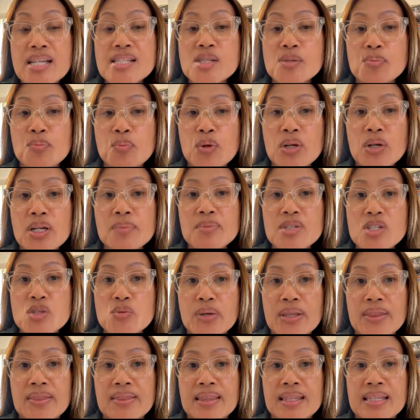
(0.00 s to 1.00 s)
that's pretty
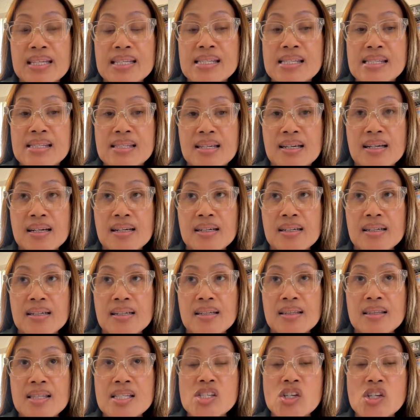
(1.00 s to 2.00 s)
much what this
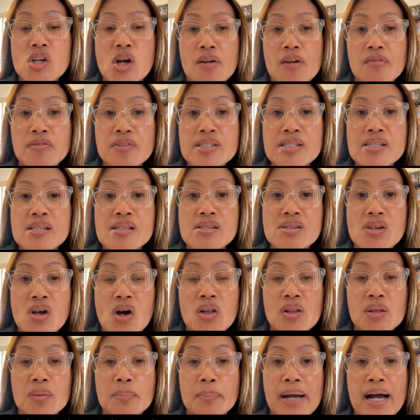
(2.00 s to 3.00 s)
conference is
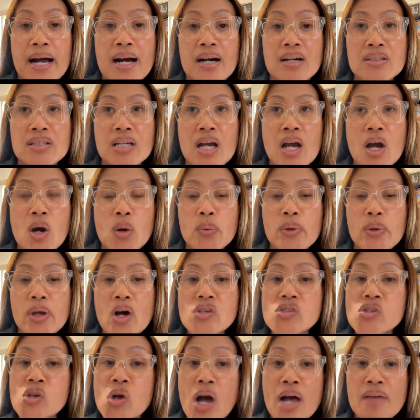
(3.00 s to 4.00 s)
all about. We
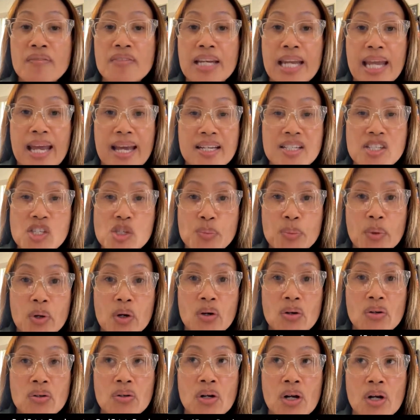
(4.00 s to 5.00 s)
also have an
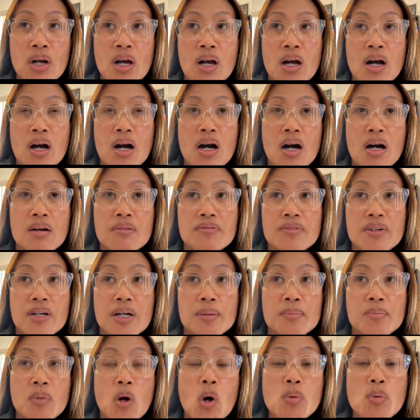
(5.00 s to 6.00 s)
expo of
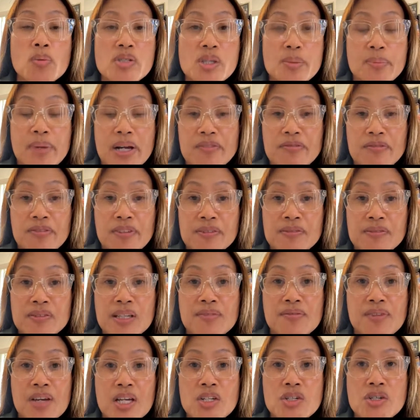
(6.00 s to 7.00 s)
almost about
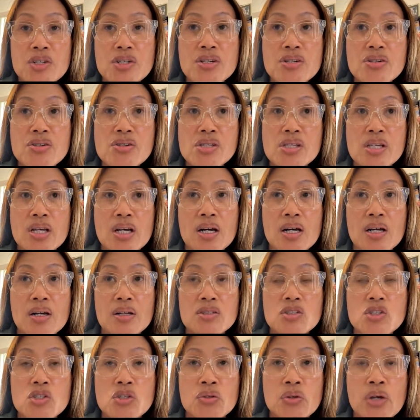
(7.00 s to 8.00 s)
50 vendors
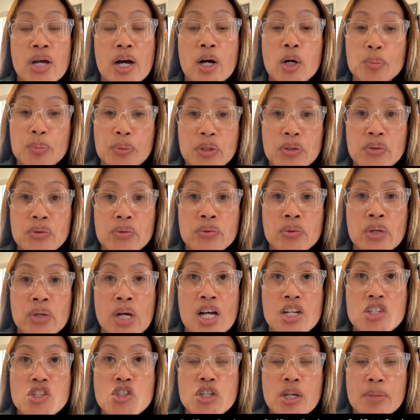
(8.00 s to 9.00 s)
to help you
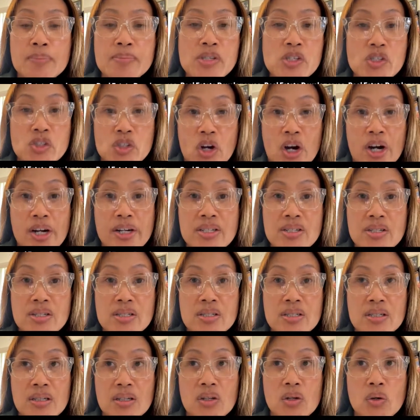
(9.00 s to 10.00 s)

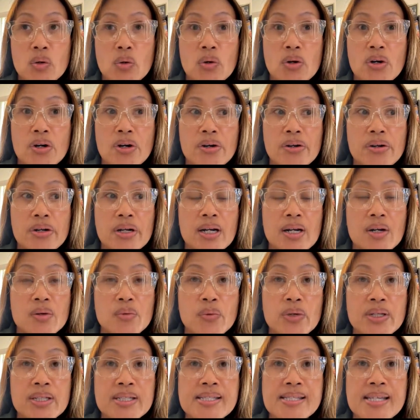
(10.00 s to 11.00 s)
jumpstart your
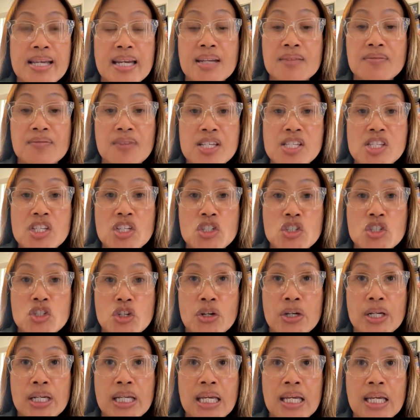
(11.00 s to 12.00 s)
real estate investing
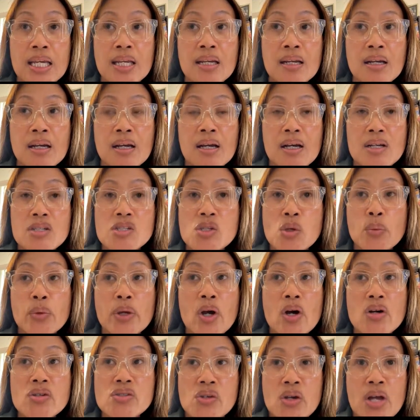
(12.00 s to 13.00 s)
journey. So
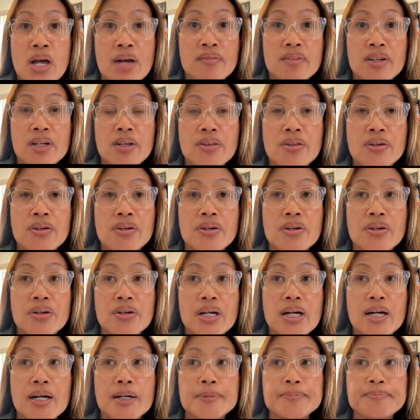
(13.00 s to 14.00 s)
we also have
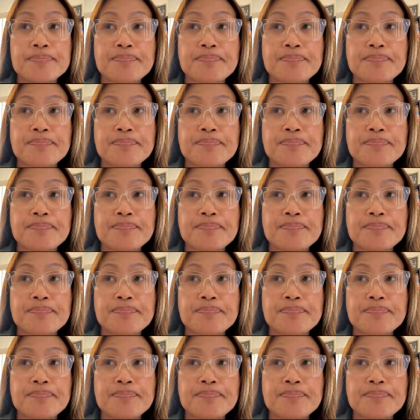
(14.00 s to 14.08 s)
other